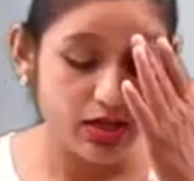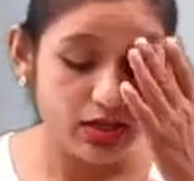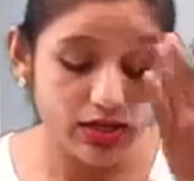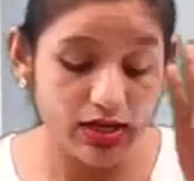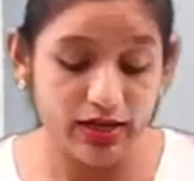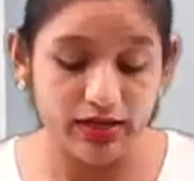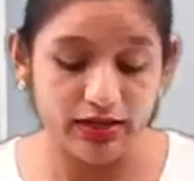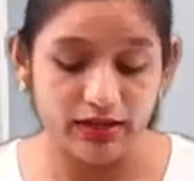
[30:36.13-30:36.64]

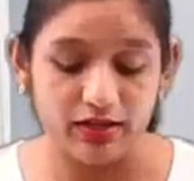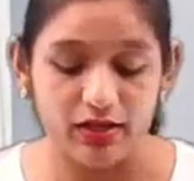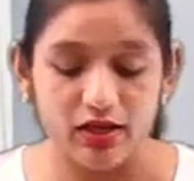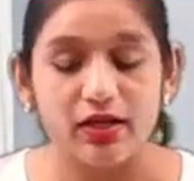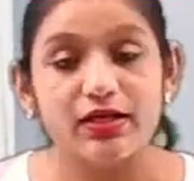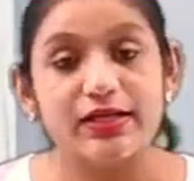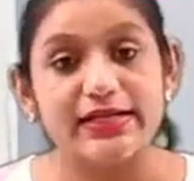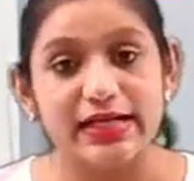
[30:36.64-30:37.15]
and
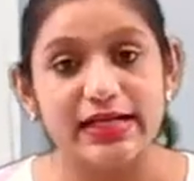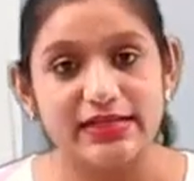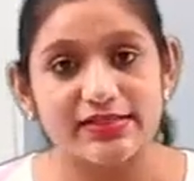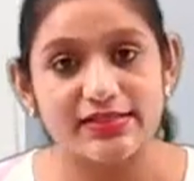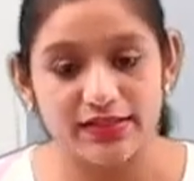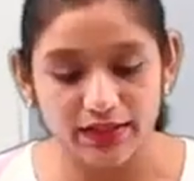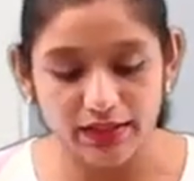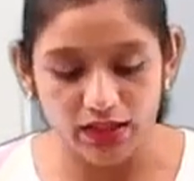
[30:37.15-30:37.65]

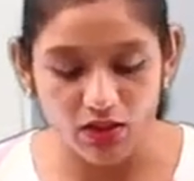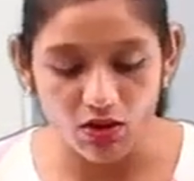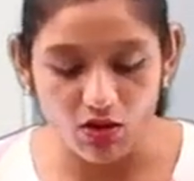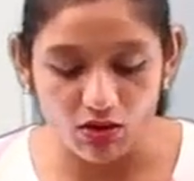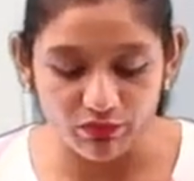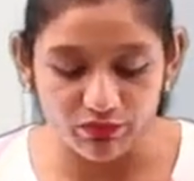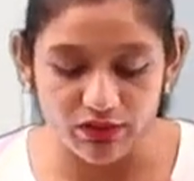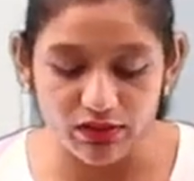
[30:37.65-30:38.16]
density
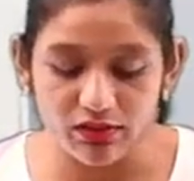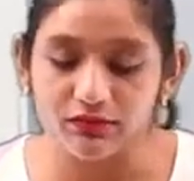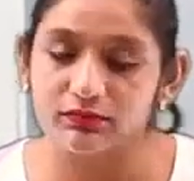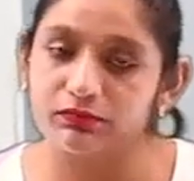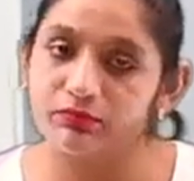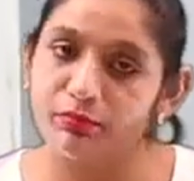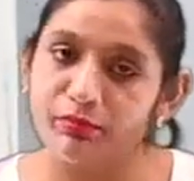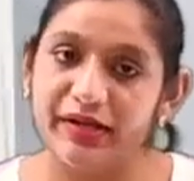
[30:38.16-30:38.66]
of the
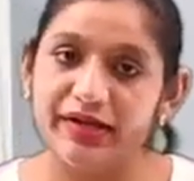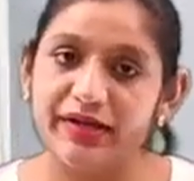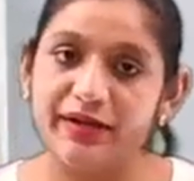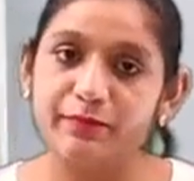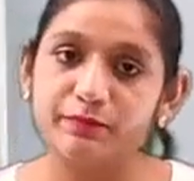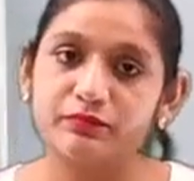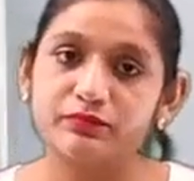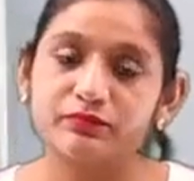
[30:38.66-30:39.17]

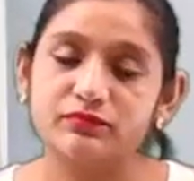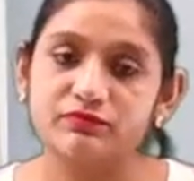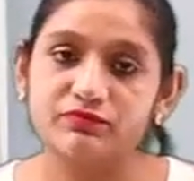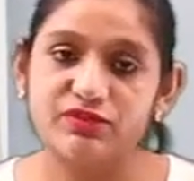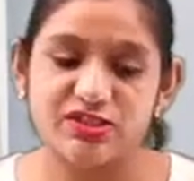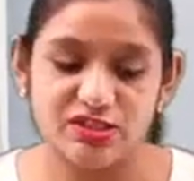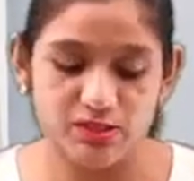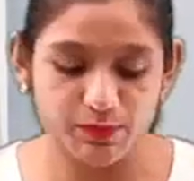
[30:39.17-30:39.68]
medium
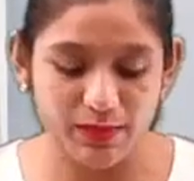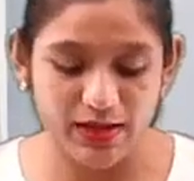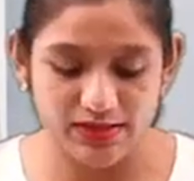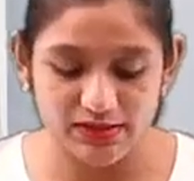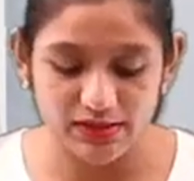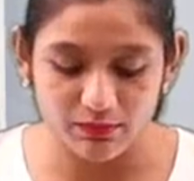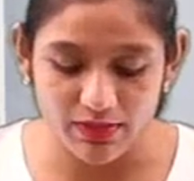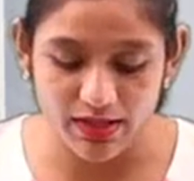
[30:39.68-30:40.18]
which is
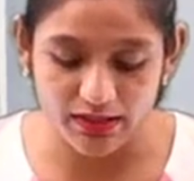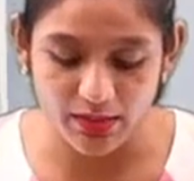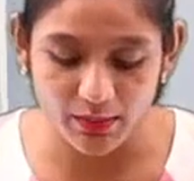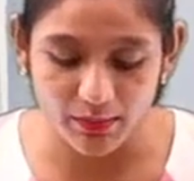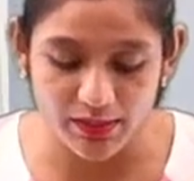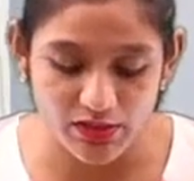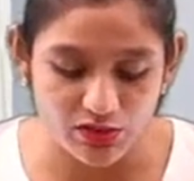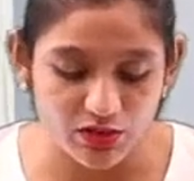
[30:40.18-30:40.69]
passing by,
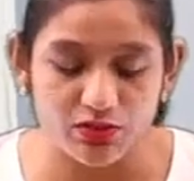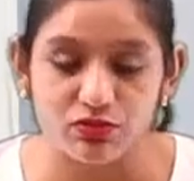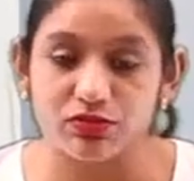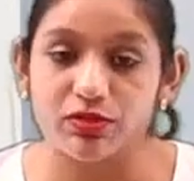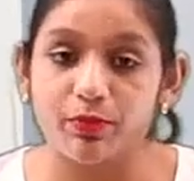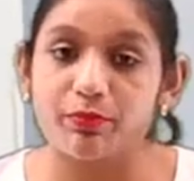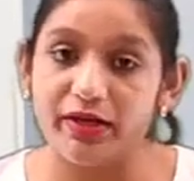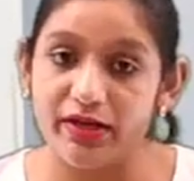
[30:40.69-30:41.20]
depends on to
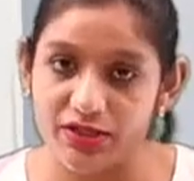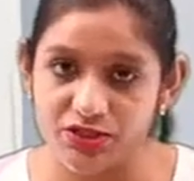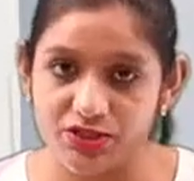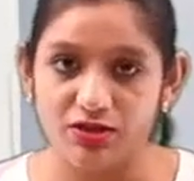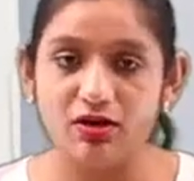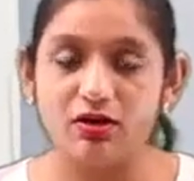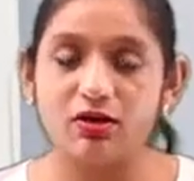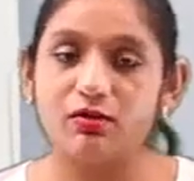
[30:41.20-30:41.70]
the
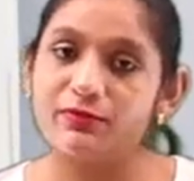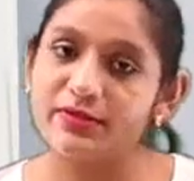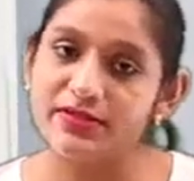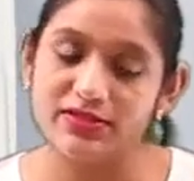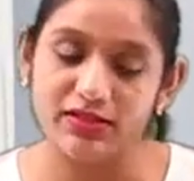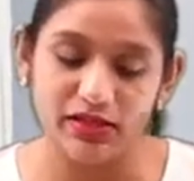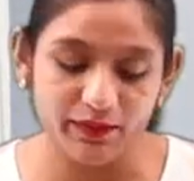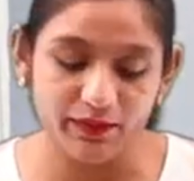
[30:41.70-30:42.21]
pressure
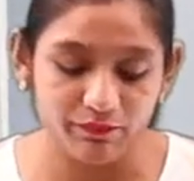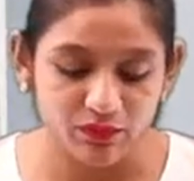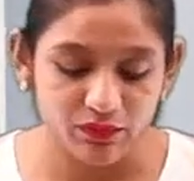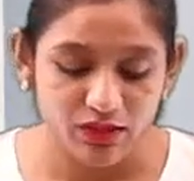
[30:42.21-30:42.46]
obviously,